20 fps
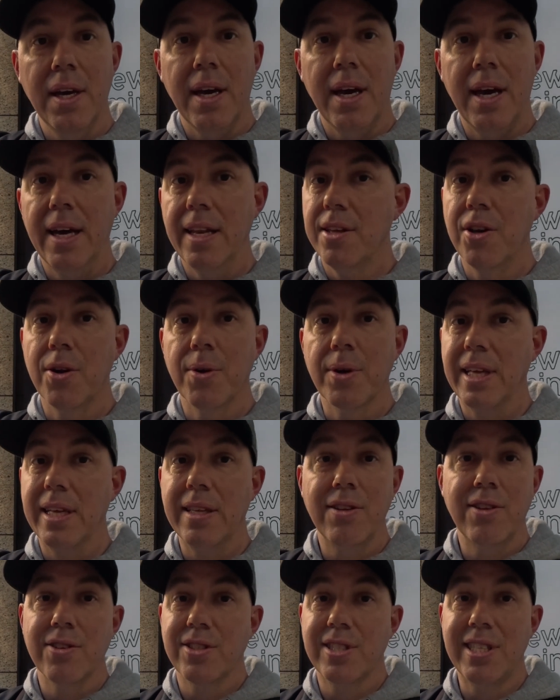And you know,
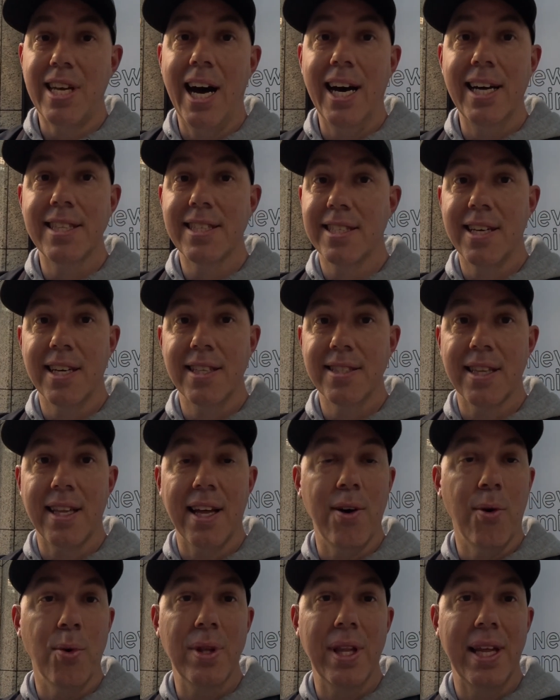there's tons and tons of
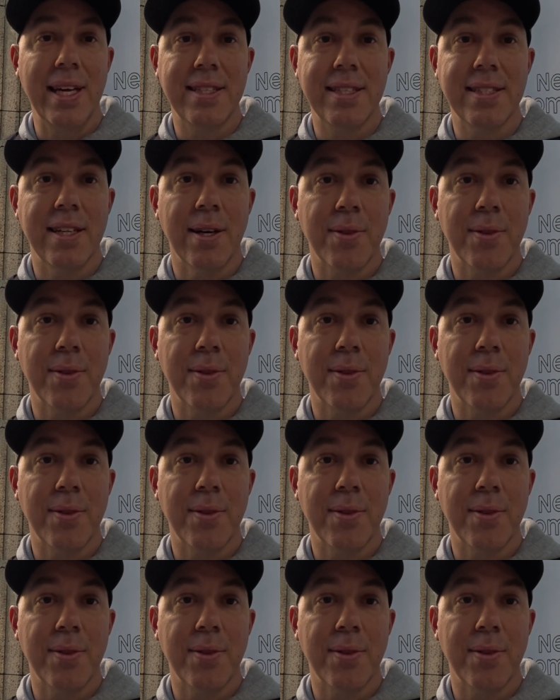old lenses